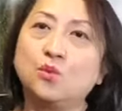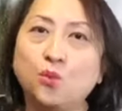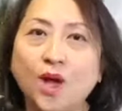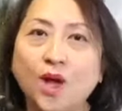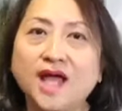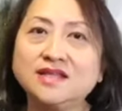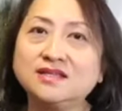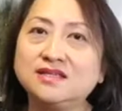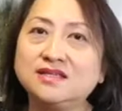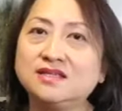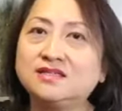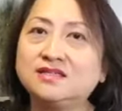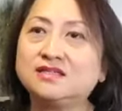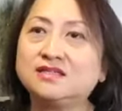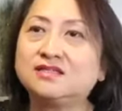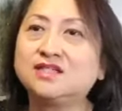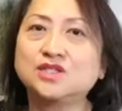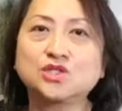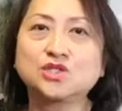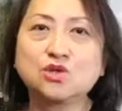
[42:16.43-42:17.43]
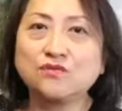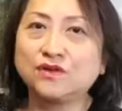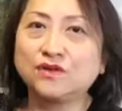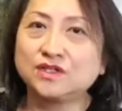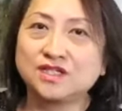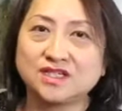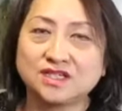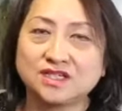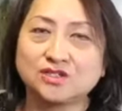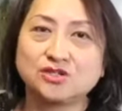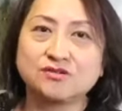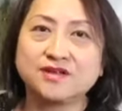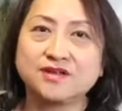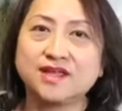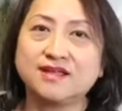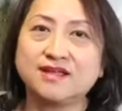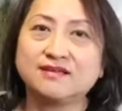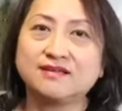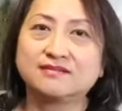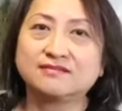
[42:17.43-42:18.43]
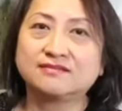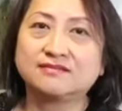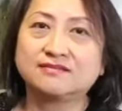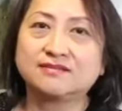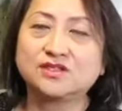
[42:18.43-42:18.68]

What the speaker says: One is just go for the surgery